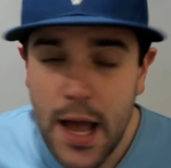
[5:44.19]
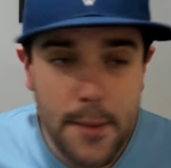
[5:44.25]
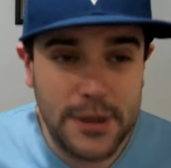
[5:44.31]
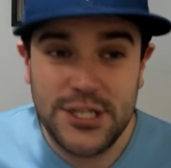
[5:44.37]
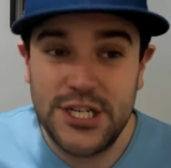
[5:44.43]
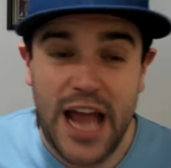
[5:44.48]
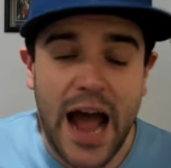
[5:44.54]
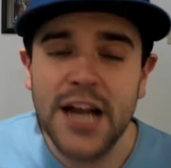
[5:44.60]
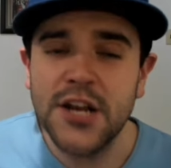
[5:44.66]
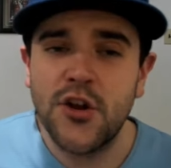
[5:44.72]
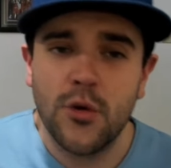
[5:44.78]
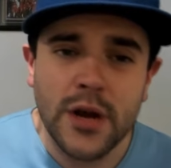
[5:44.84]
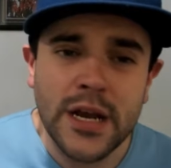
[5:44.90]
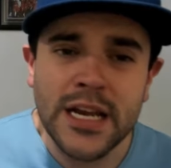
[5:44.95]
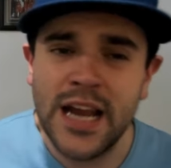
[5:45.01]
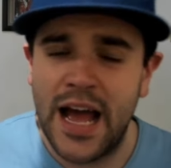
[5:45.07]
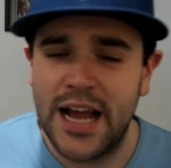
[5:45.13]
but Chad
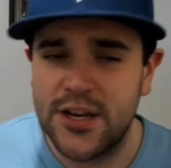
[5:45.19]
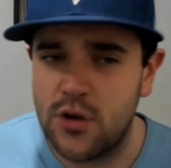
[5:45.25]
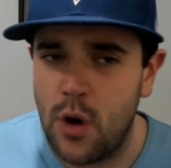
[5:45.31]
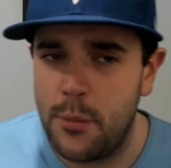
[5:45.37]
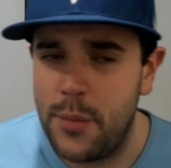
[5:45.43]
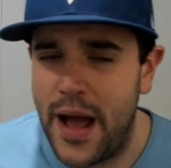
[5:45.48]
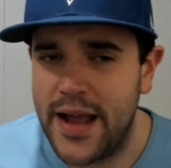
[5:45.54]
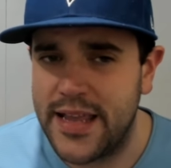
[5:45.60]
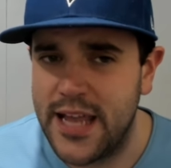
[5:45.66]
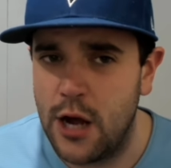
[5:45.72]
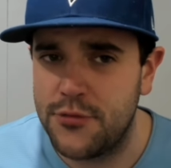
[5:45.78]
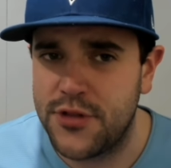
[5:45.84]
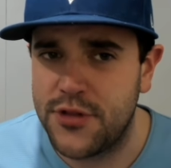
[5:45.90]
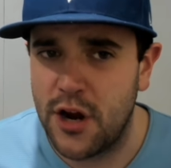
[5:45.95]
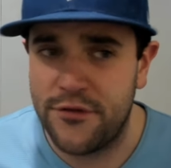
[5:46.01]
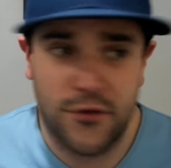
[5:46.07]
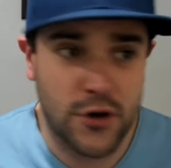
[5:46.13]
Green had to go back out
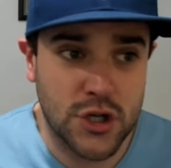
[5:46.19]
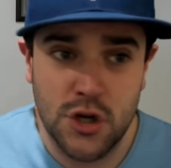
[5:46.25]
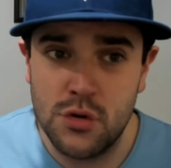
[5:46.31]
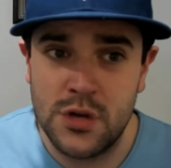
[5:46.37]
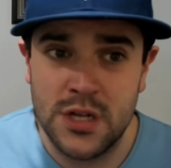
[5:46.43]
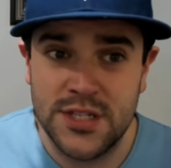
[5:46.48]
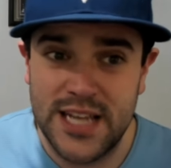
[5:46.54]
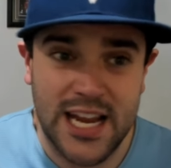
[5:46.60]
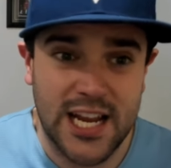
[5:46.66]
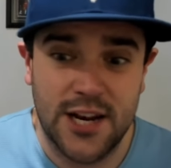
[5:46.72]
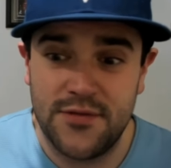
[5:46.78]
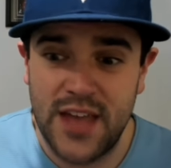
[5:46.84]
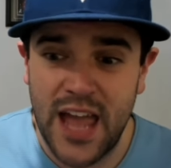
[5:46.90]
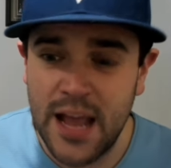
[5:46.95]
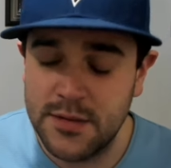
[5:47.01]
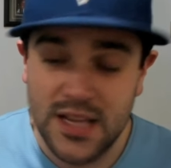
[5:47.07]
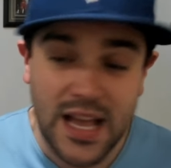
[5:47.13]
there for two consecutive
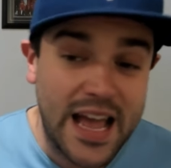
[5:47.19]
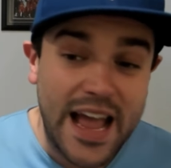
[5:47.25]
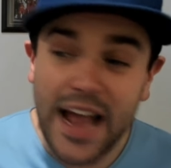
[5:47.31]
games,